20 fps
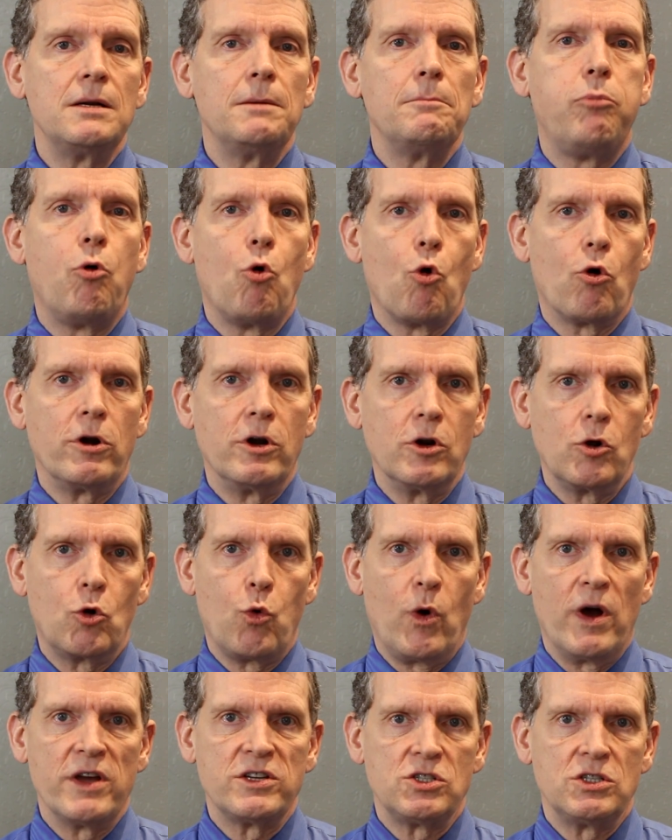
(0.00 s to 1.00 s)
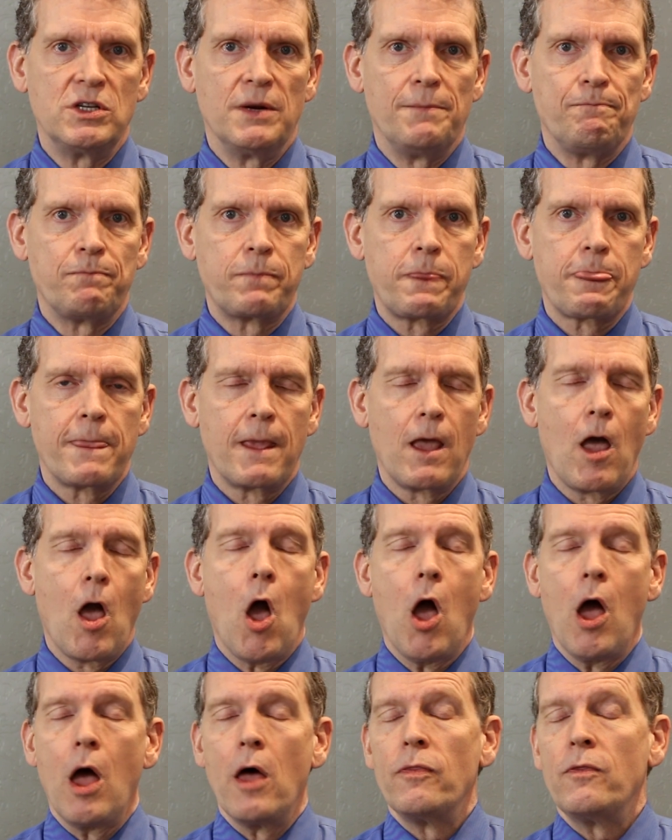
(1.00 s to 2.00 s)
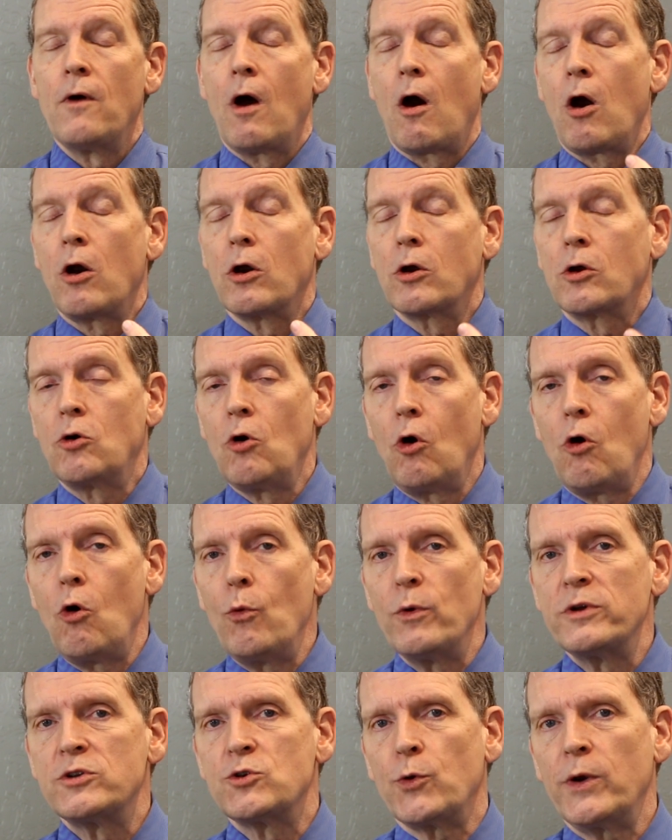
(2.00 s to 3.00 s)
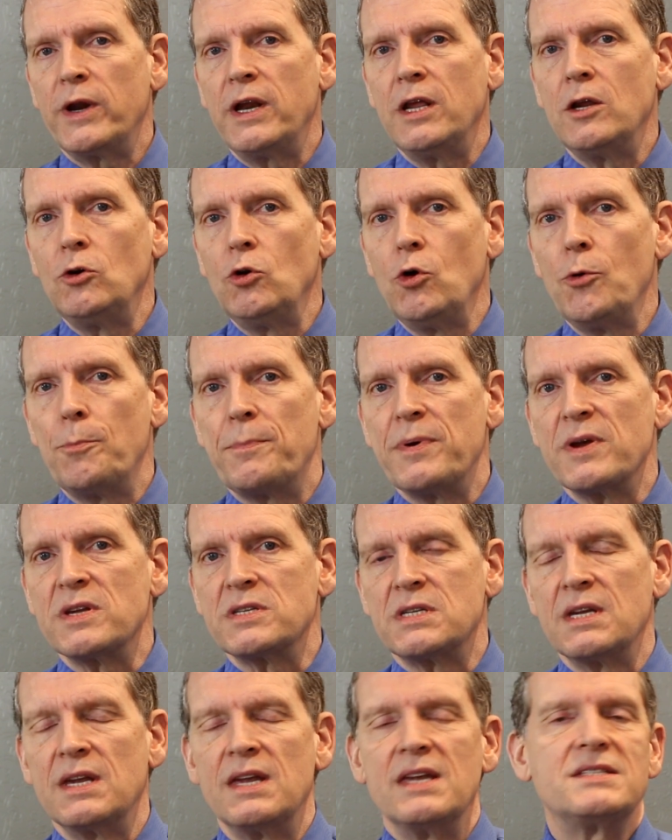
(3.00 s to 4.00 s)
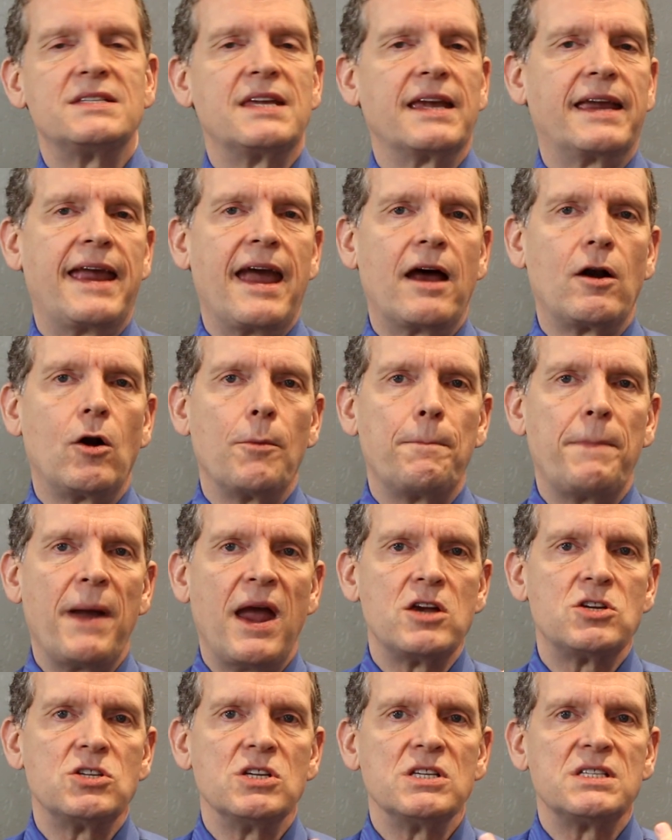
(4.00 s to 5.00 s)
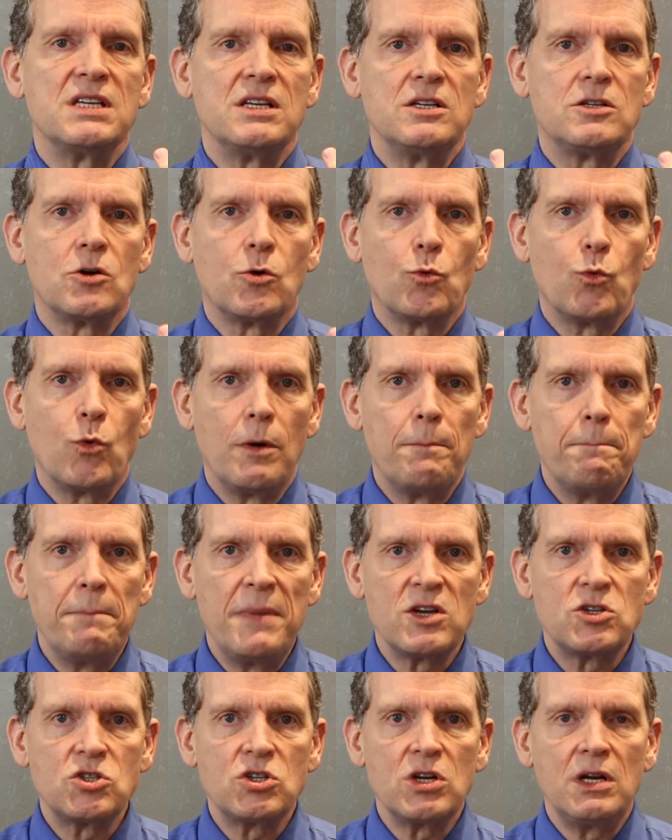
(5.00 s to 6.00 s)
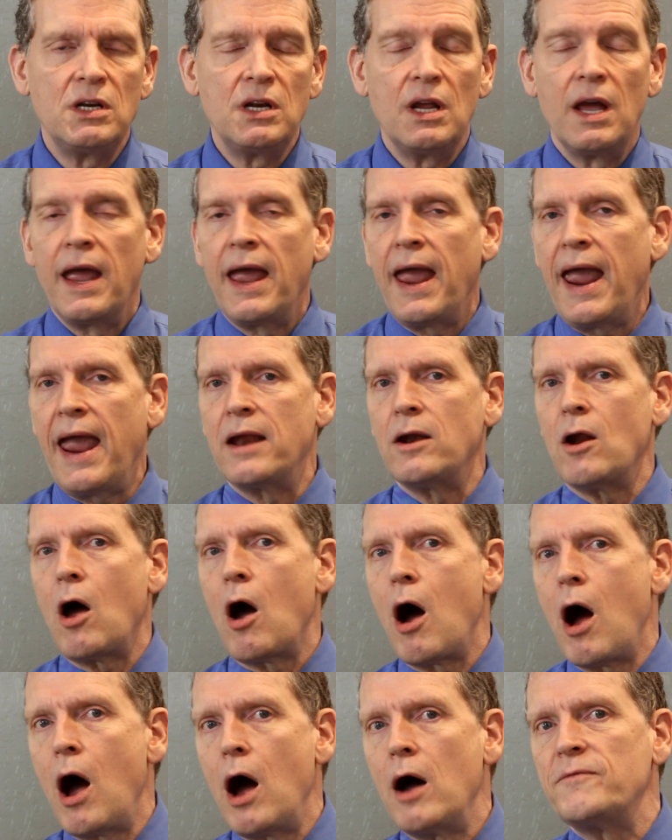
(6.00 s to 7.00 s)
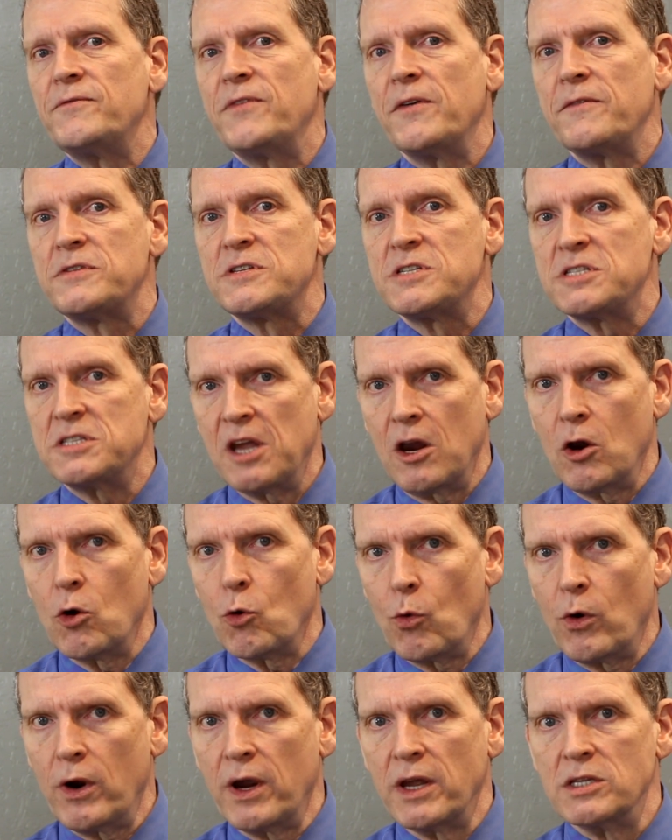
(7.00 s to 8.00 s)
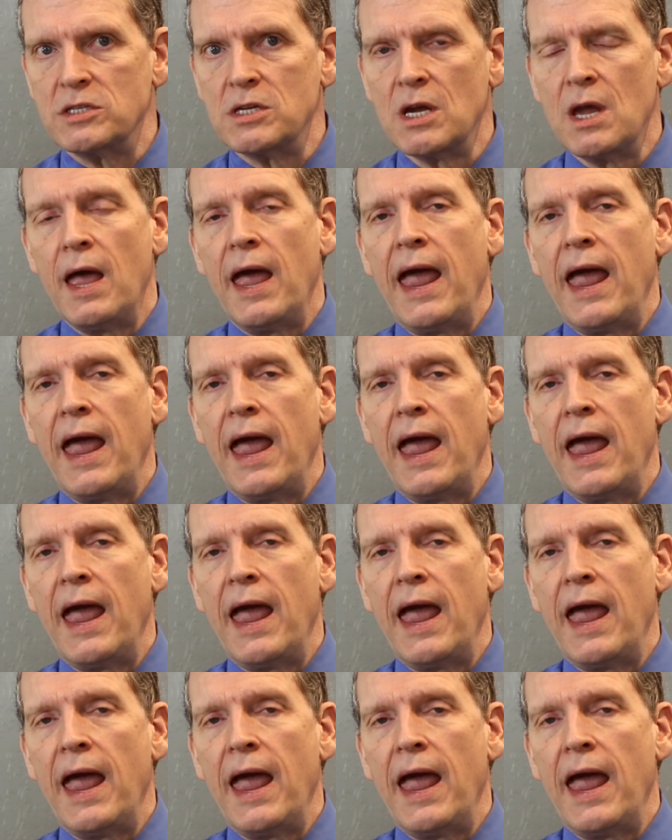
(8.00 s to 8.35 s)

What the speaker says: important question. Our goal with treating lupus is to get our patients into remission and off of steroids.